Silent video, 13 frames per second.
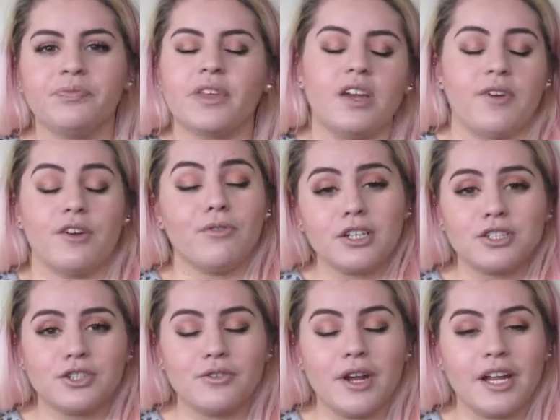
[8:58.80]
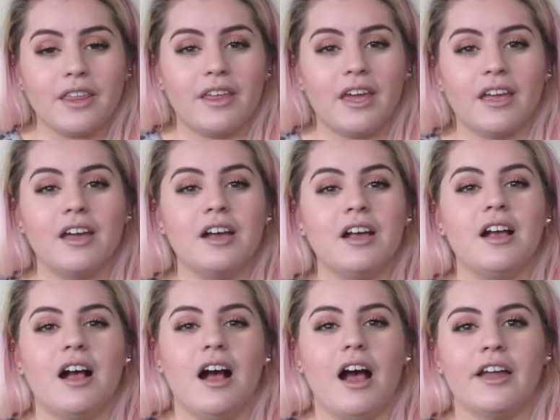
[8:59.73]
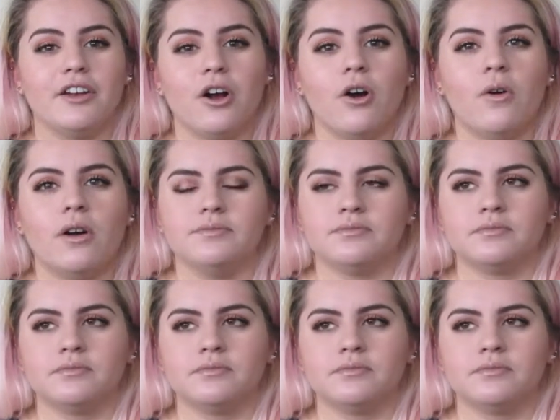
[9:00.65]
If I rush through anything, I know.